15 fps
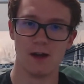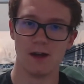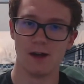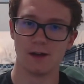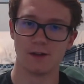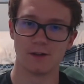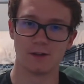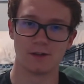
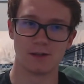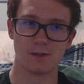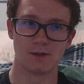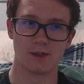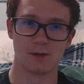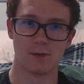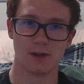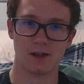Just seems
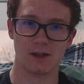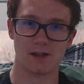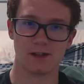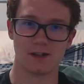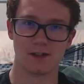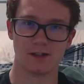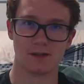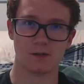that Wayland
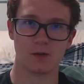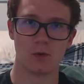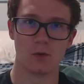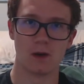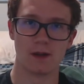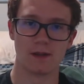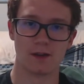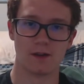isn't
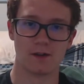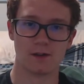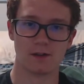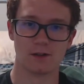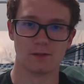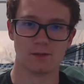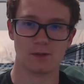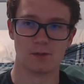quite there in
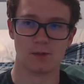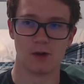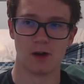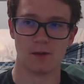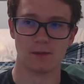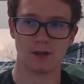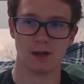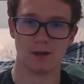terms of the
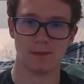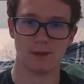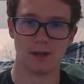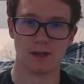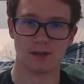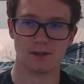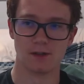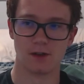prime time
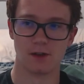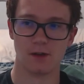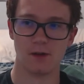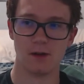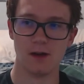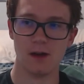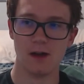yet, so